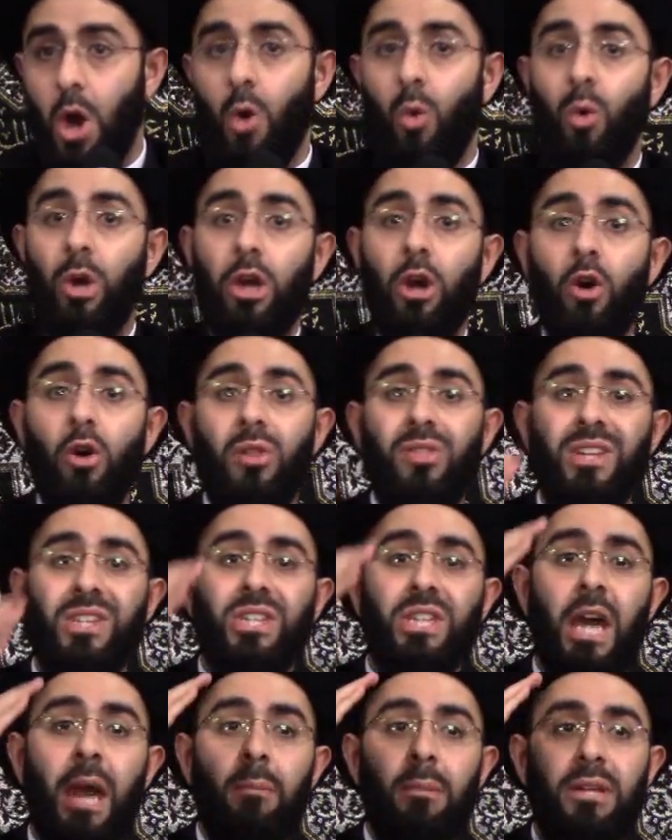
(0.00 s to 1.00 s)
We go to the
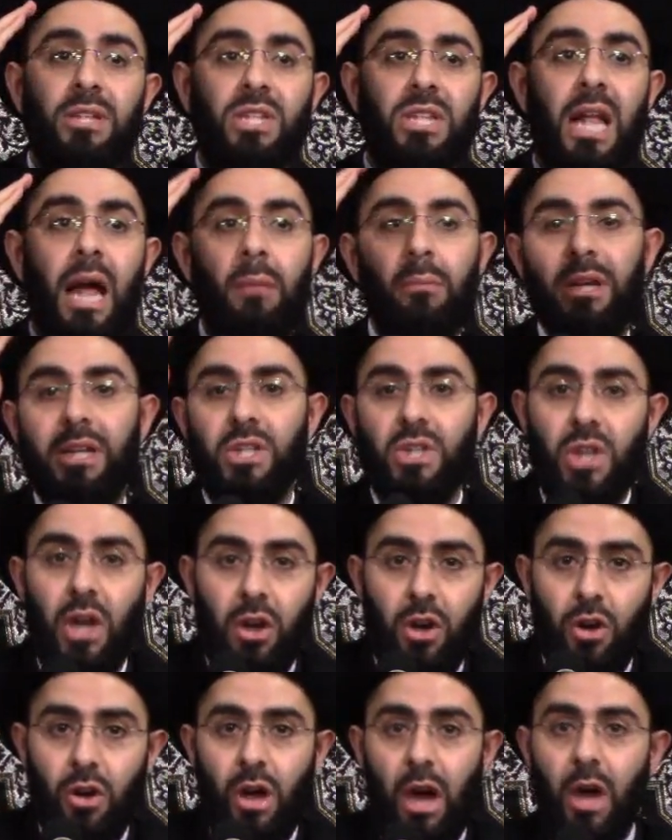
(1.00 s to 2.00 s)
same Islamic
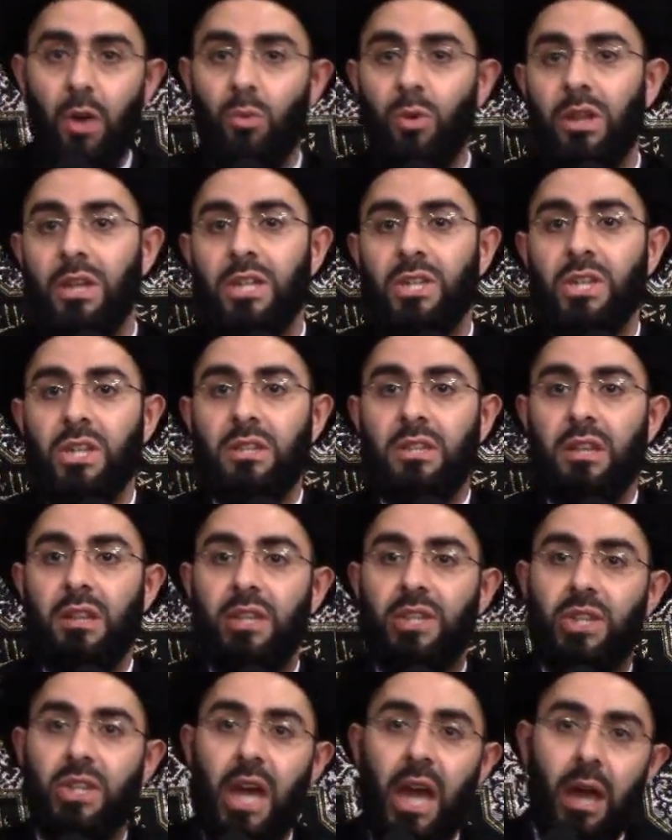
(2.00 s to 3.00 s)
center and we listen to
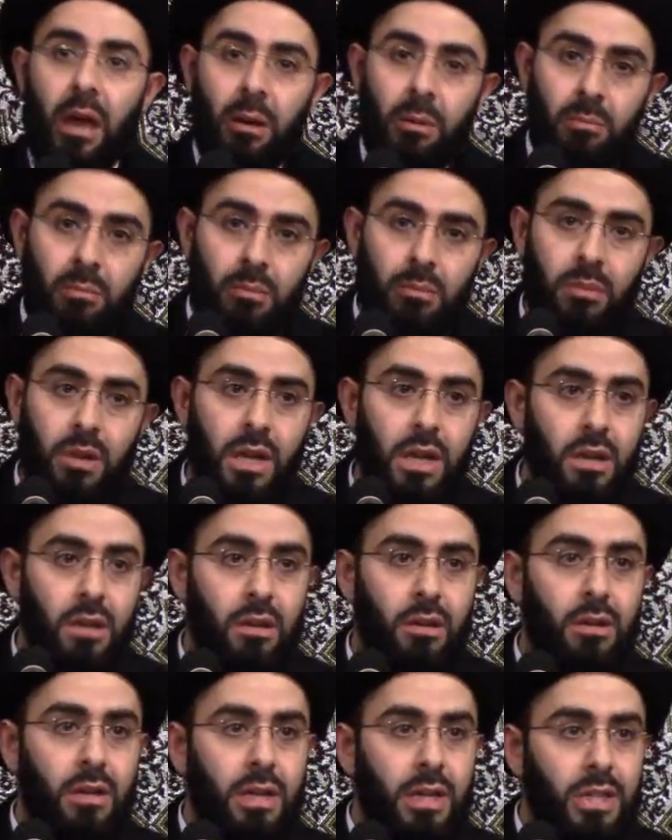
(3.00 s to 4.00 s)
the same
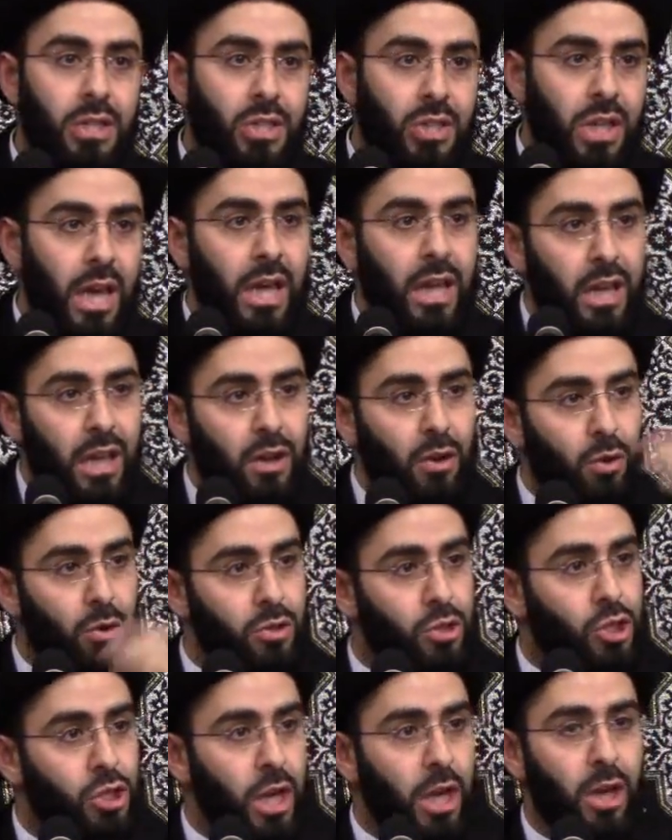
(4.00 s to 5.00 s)
Sayyid
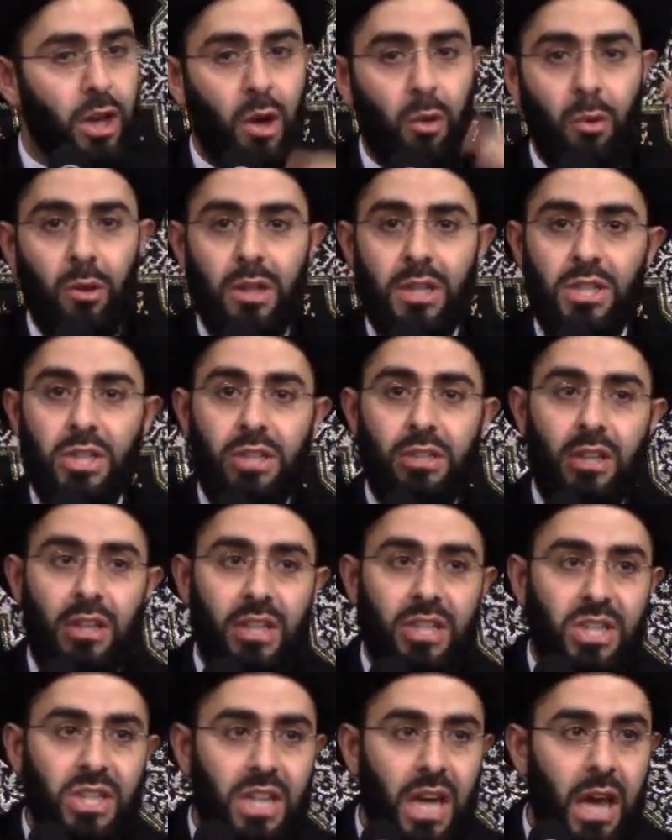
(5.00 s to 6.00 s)
or Sheikh, we listen to
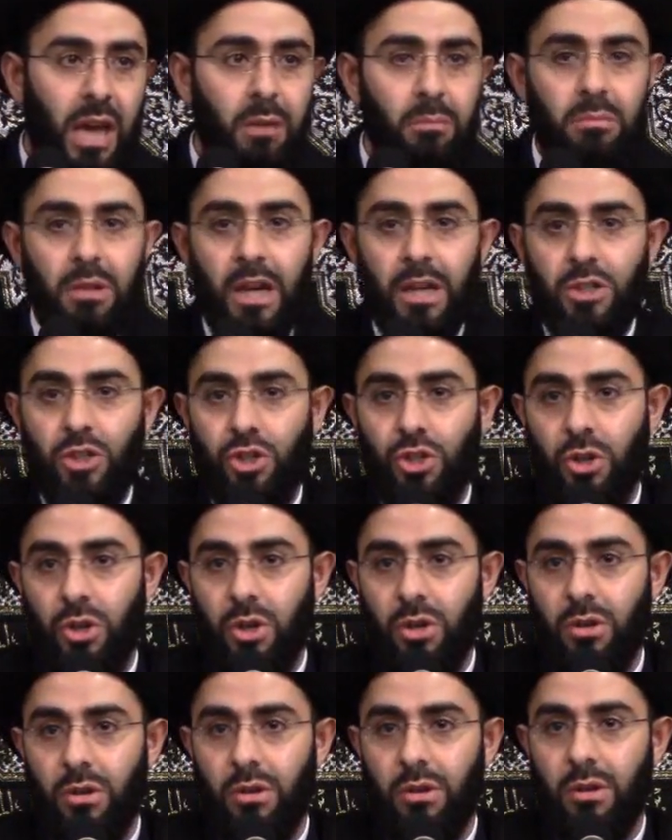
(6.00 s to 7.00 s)
the same
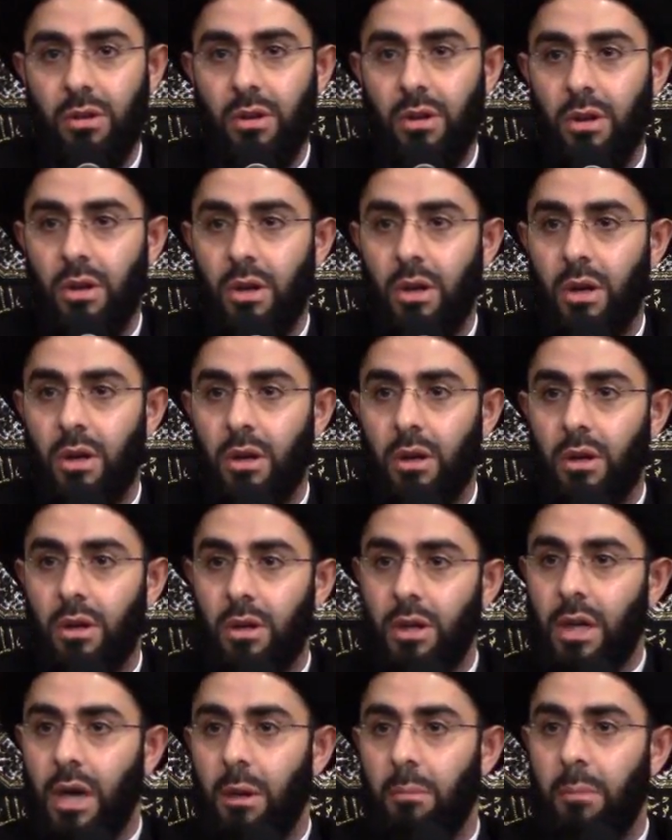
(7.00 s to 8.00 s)
lecture,
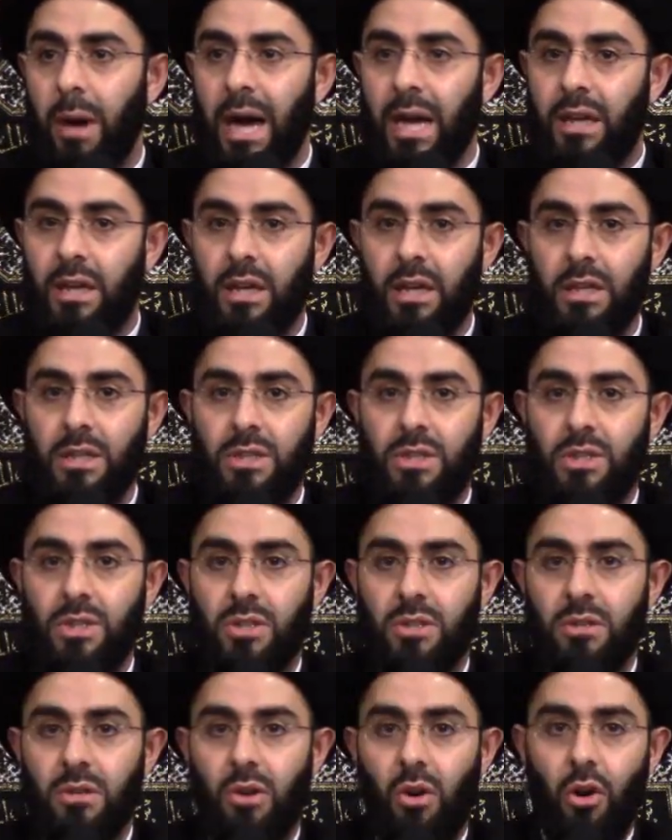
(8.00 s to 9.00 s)
yet my
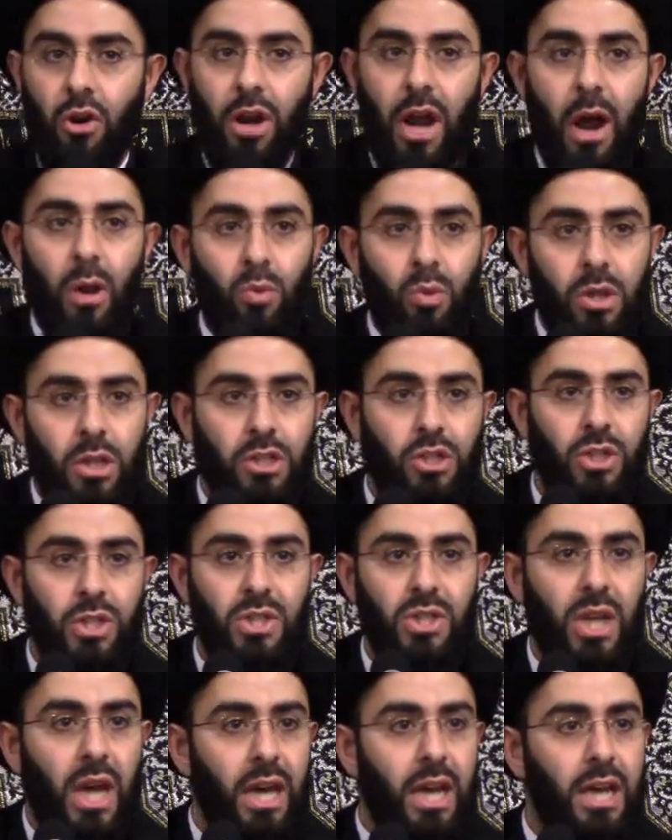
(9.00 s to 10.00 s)
kids are not
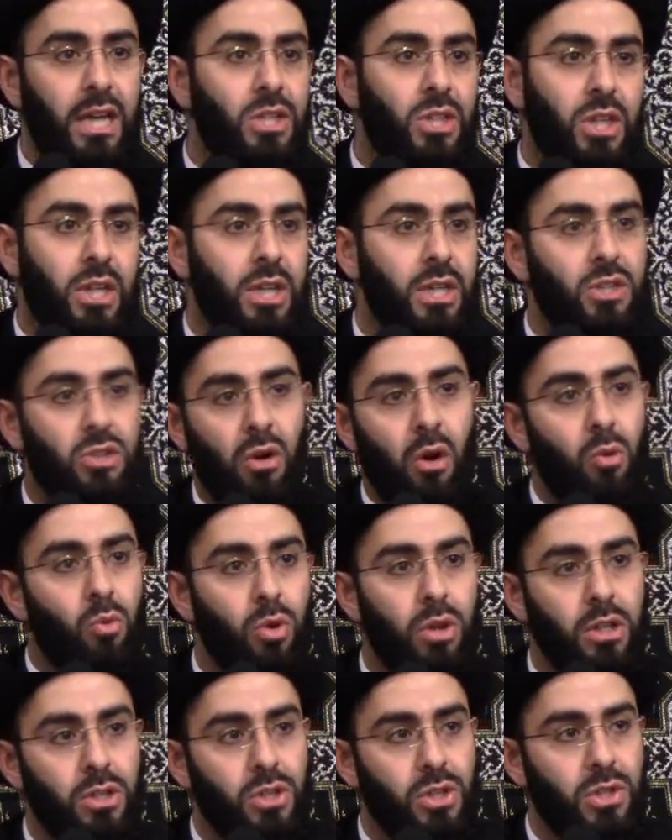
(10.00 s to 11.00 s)
religious and his kids are
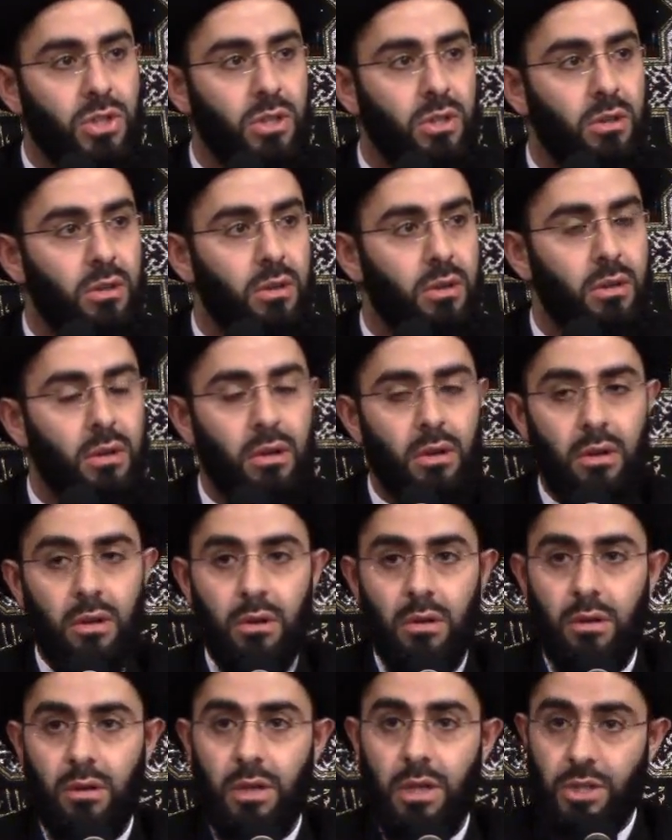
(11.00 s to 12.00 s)
religious.
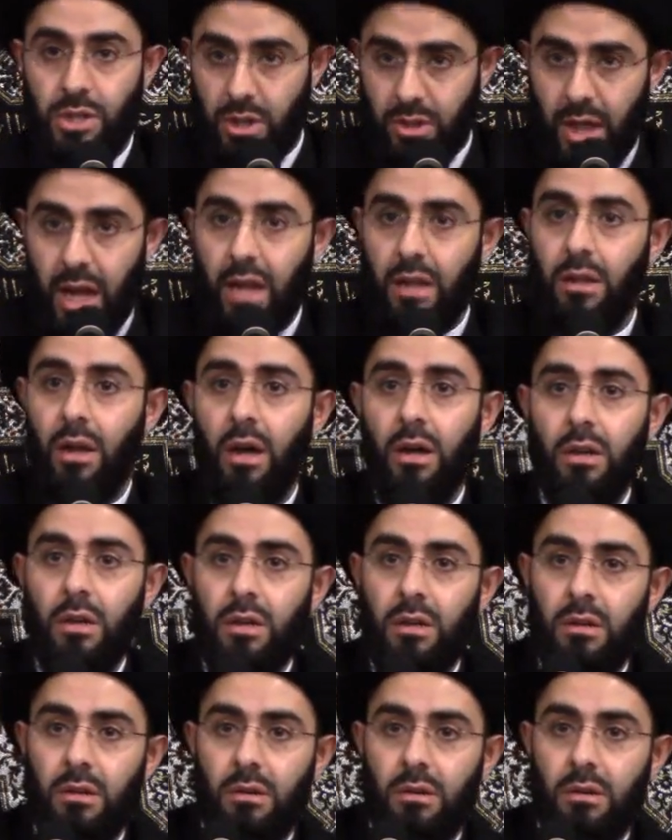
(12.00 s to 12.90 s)
Isn't that luck?